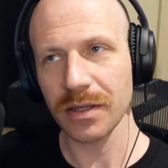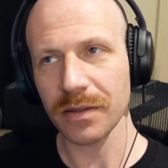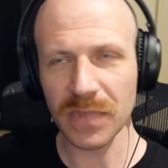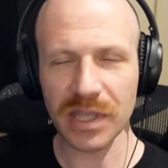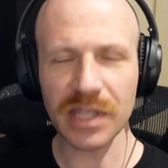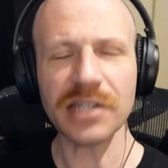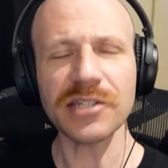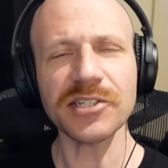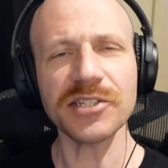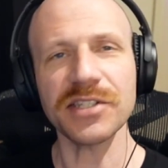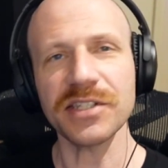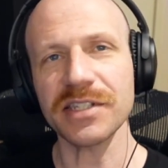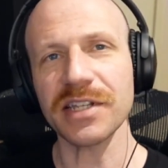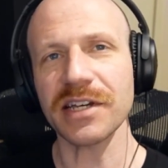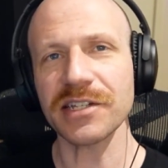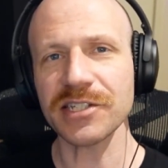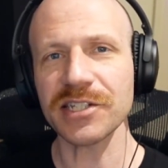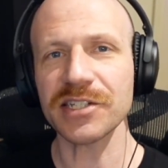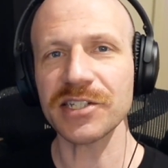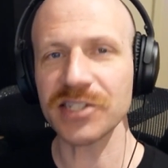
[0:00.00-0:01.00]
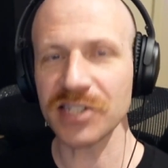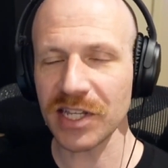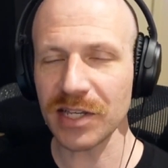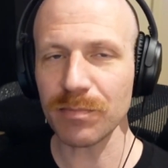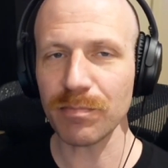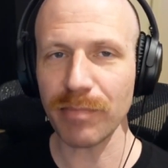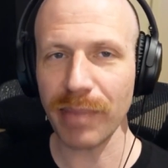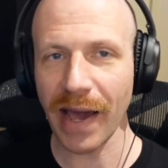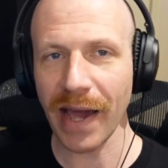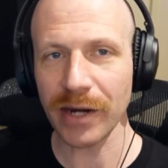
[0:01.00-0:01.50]
This doesn't
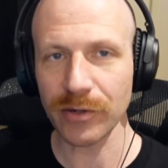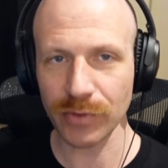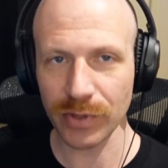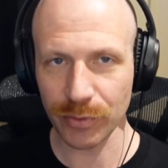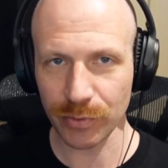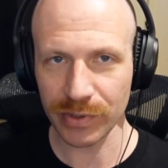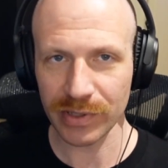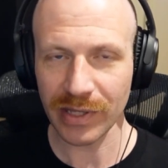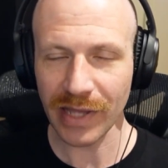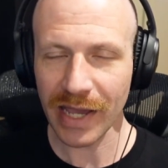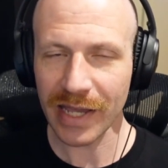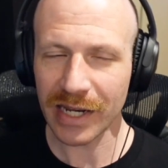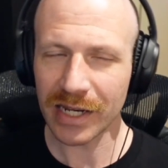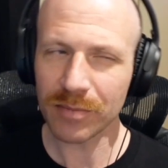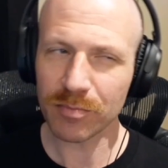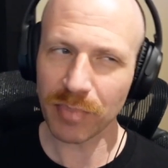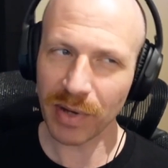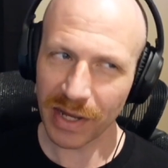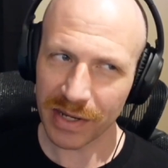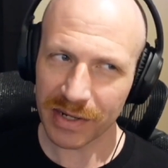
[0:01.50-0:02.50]
seem battery related,